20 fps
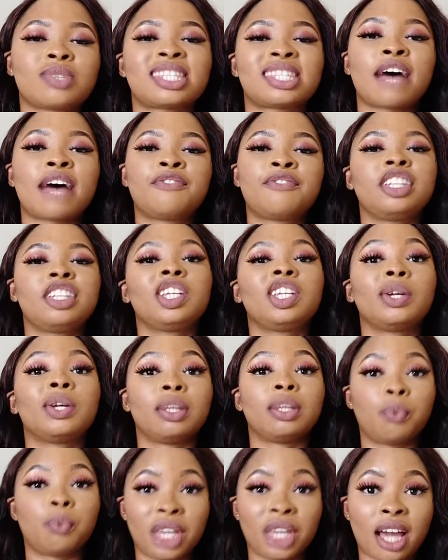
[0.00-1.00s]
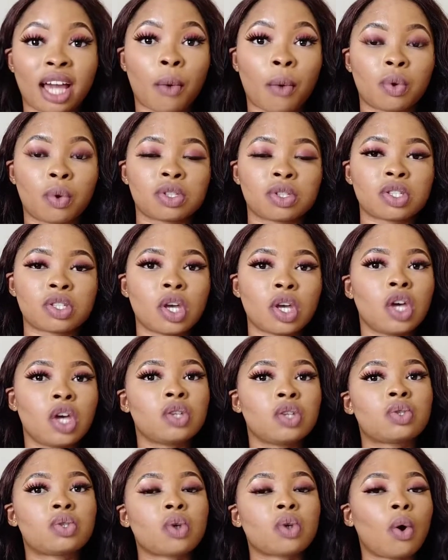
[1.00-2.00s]
will start feeding on the weaker ones.
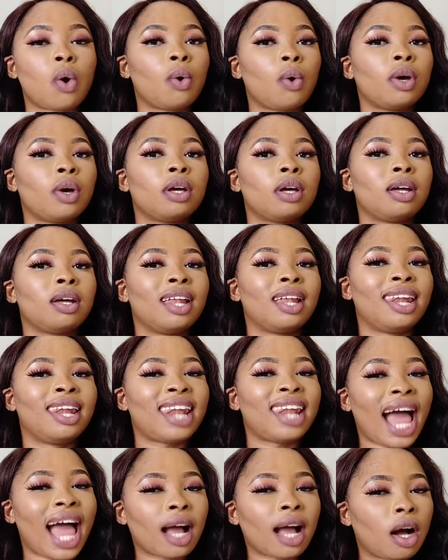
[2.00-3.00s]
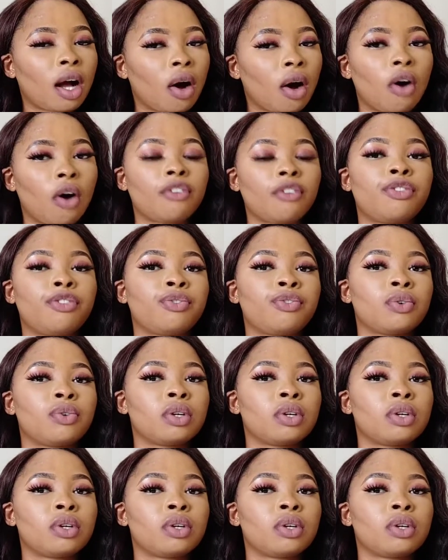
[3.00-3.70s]
So lack of